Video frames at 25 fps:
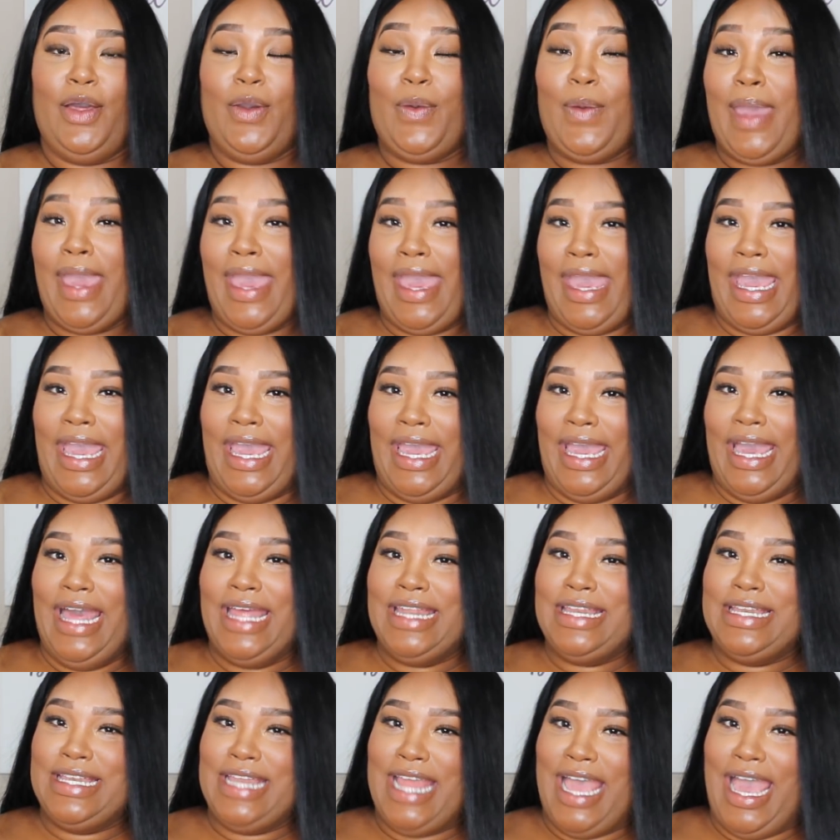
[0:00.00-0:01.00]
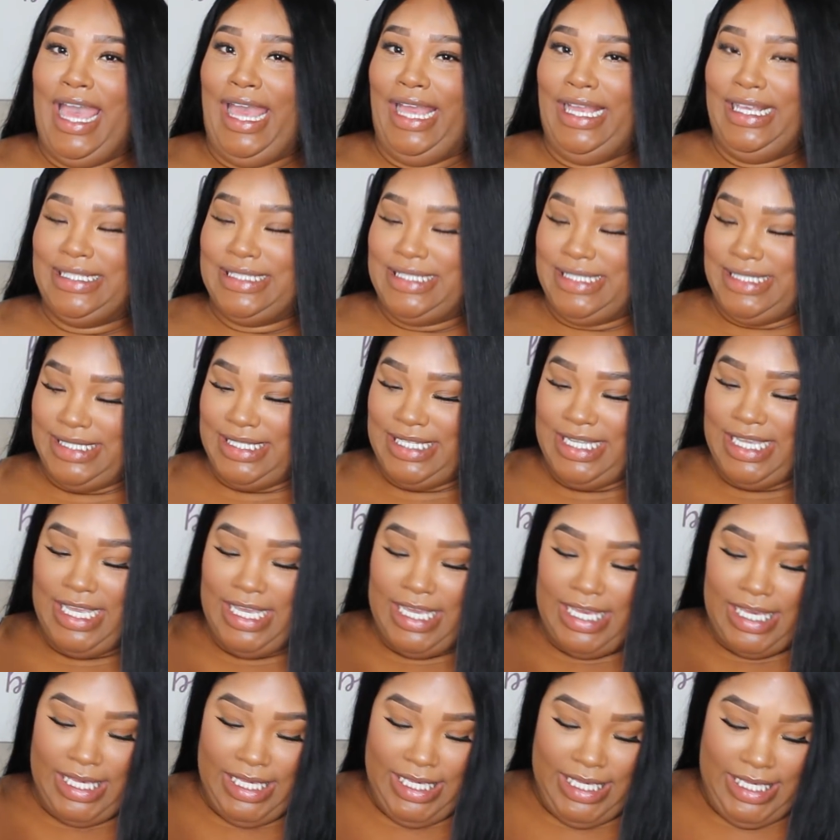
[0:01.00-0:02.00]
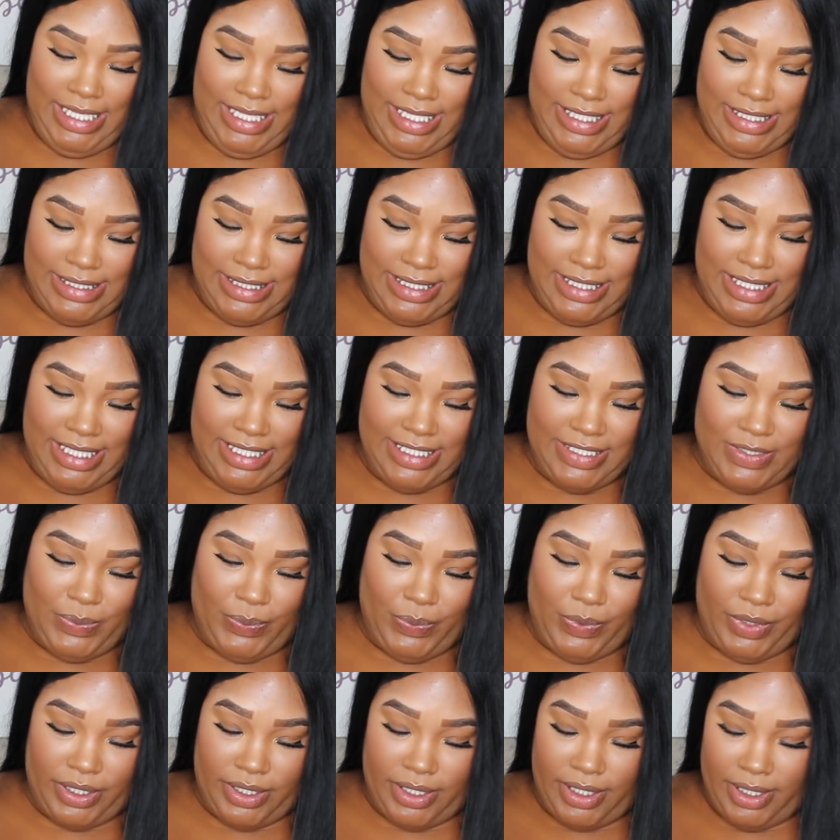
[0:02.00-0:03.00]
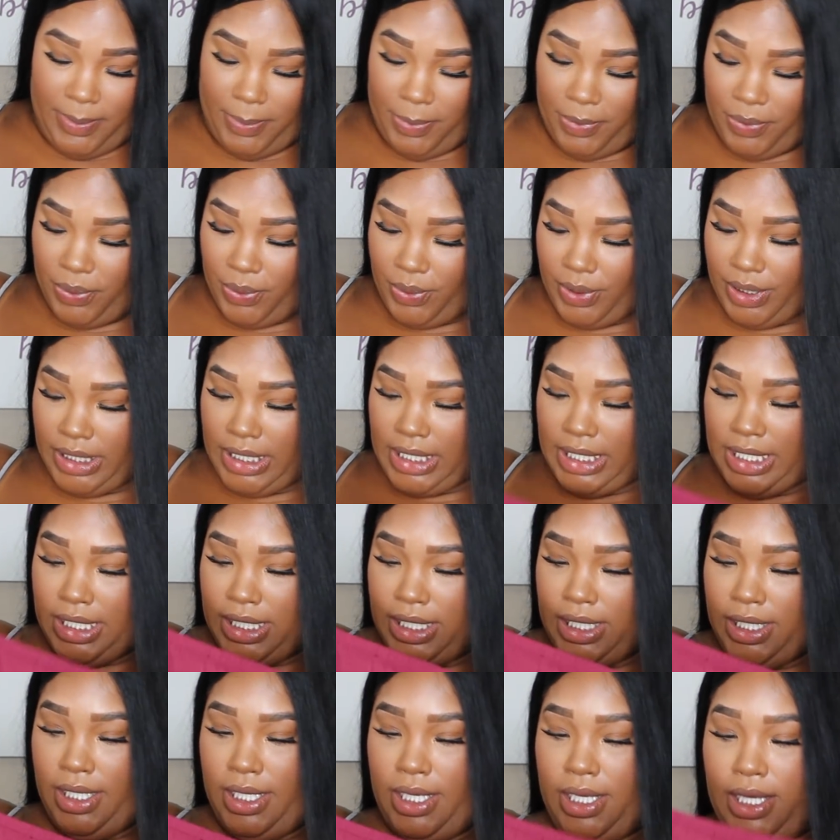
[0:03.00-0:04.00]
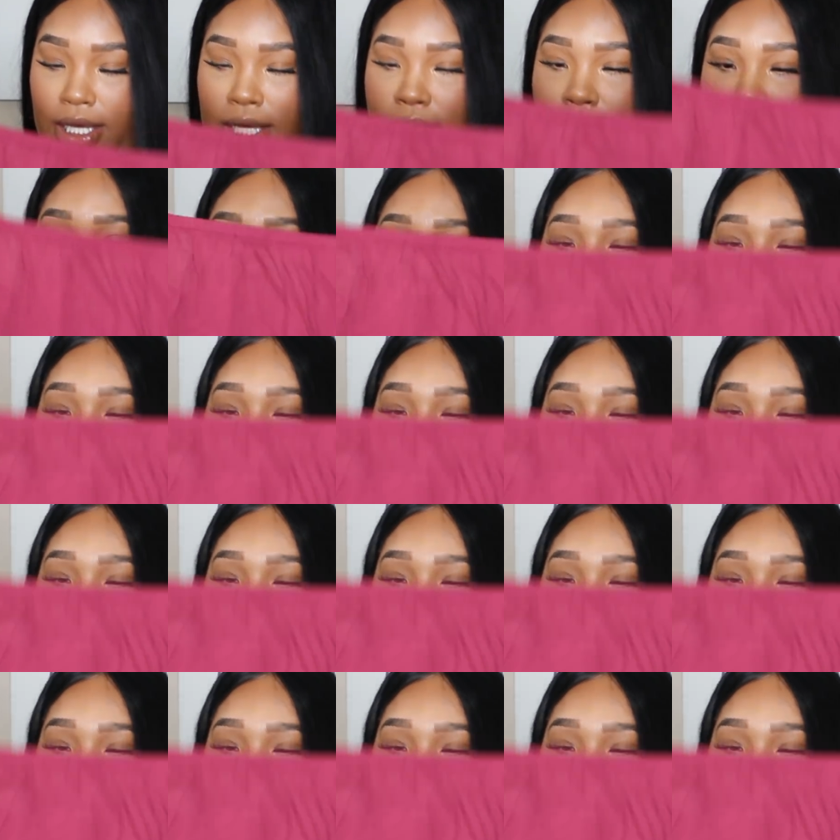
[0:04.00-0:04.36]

Okay, next is this really pretty